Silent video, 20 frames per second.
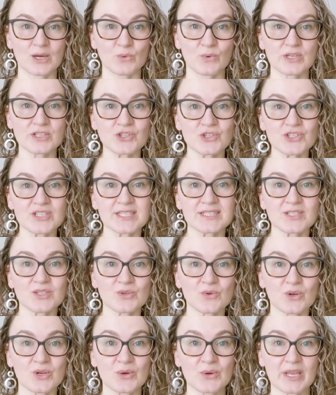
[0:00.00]
Winters in
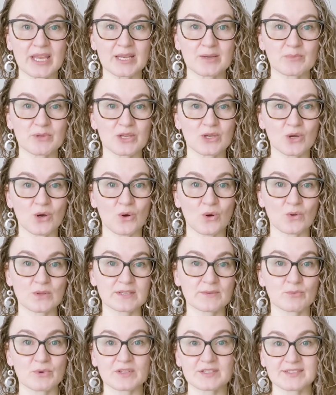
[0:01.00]
Toronto can be
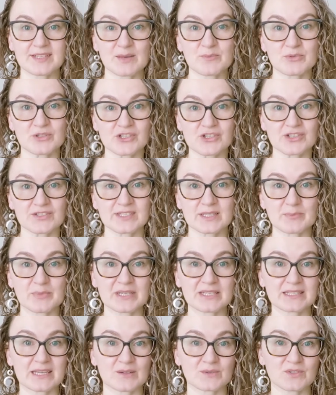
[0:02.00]
cold, with temperatures
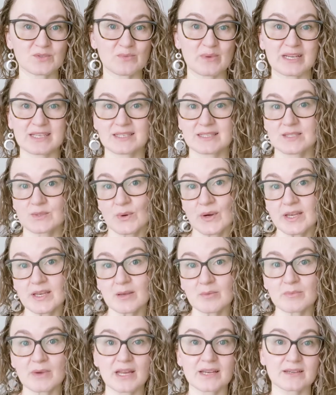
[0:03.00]
dipping down to minus
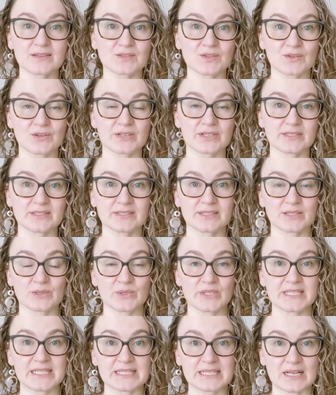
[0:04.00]
20, minus 30
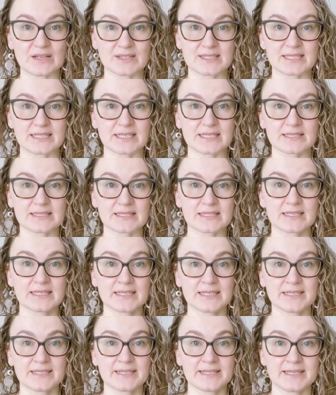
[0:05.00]
degrees Celsius.
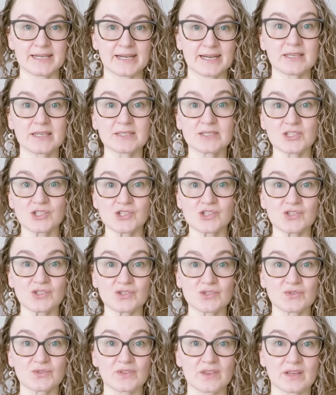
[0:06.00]
In addition
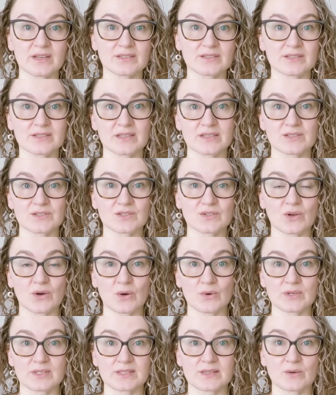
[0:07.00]
to this, there's
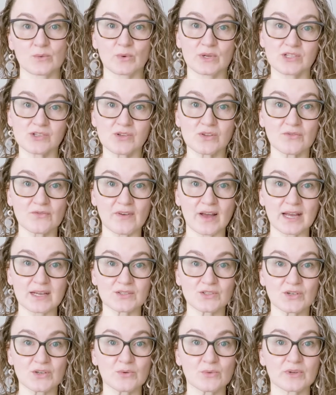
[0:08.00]
always the wind chill
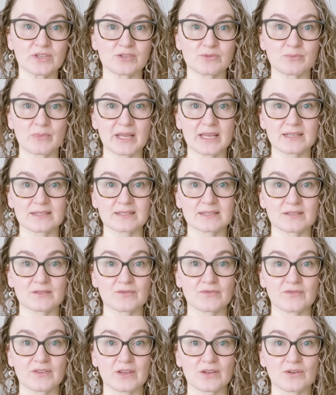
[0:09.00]
factor, which makes it
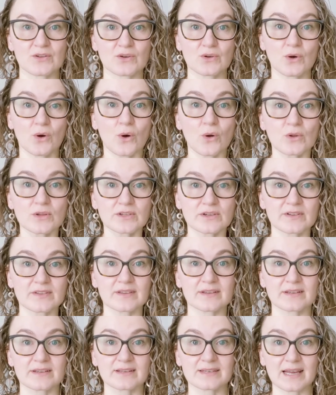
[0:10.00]
feel colder
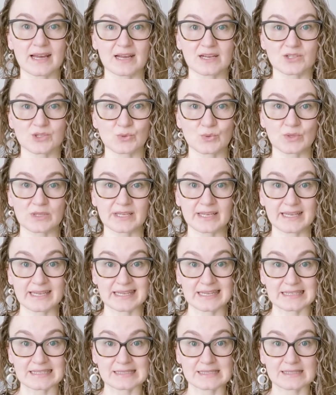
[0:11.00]
than it actually
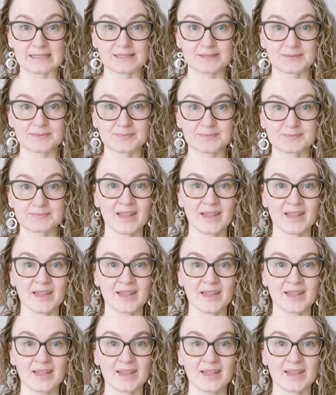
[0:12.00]
is.